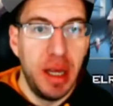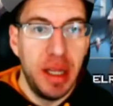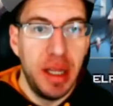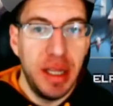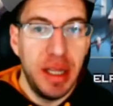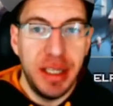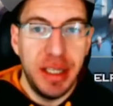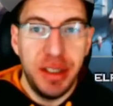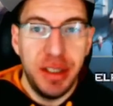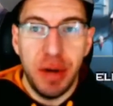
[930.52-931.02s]

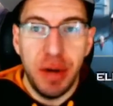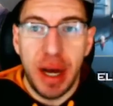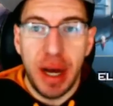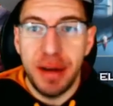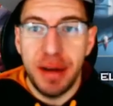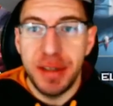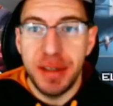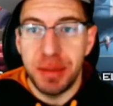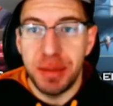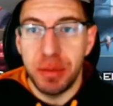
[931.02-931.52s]
They do
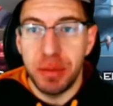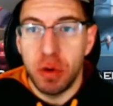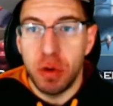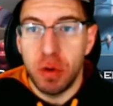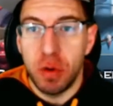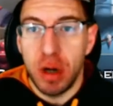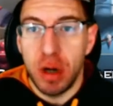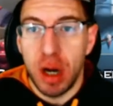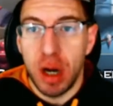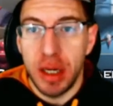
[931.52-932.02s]
have some
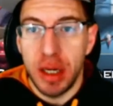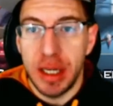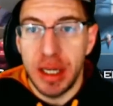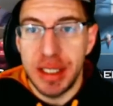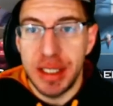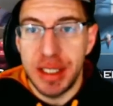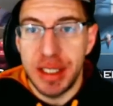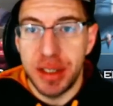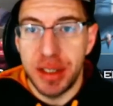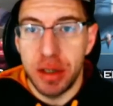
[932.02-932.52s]
core on
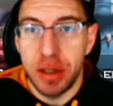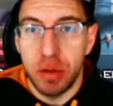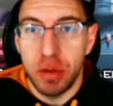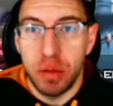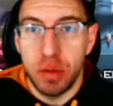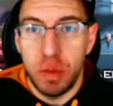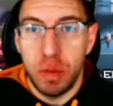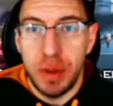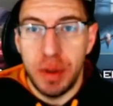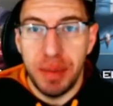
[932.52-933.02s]
us,
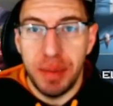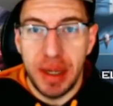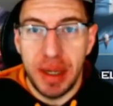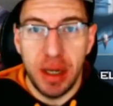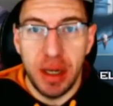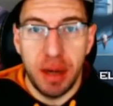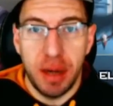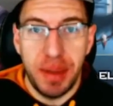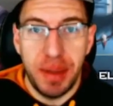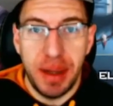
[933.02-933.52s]
so we might
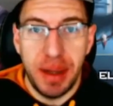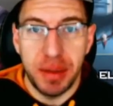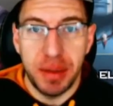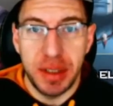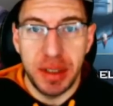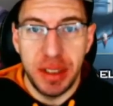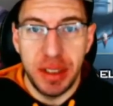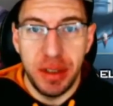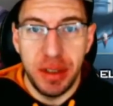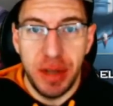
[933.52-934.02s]
not be able
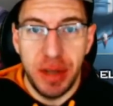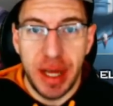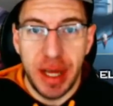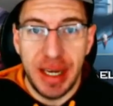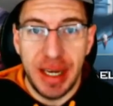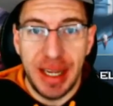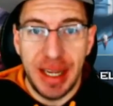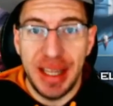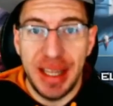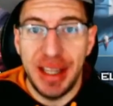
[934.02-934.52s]
to do
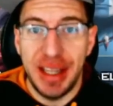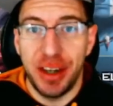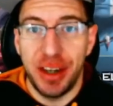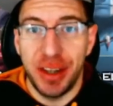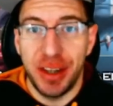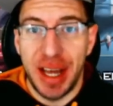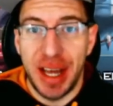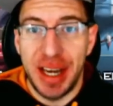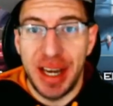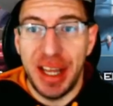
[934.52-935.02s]
that, and their
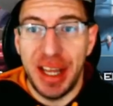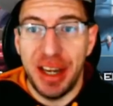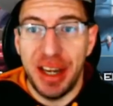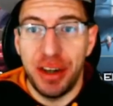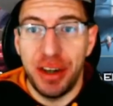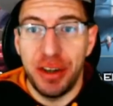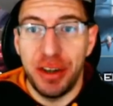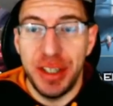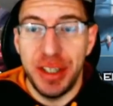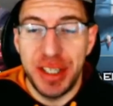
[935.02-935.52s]

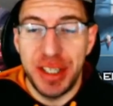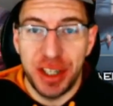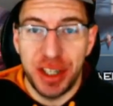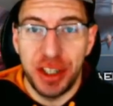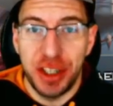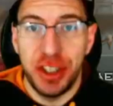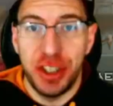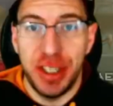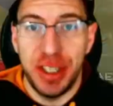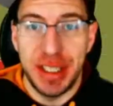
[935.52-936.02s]
gladiator
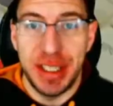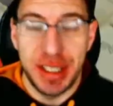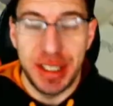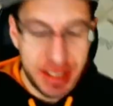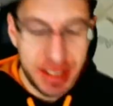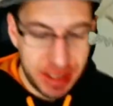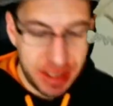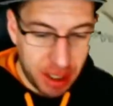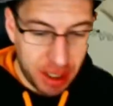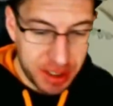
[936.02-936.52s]
research
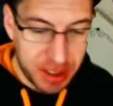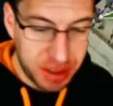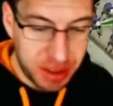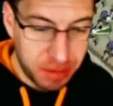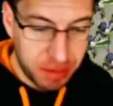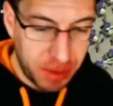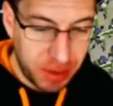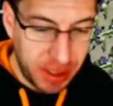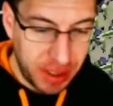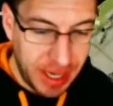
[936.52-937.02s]
is also
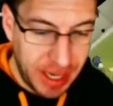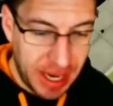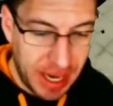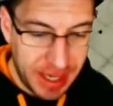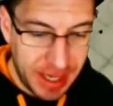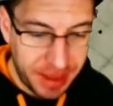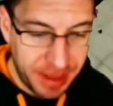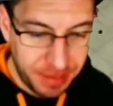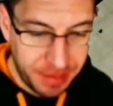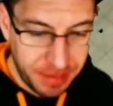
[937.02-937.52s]
pretty high.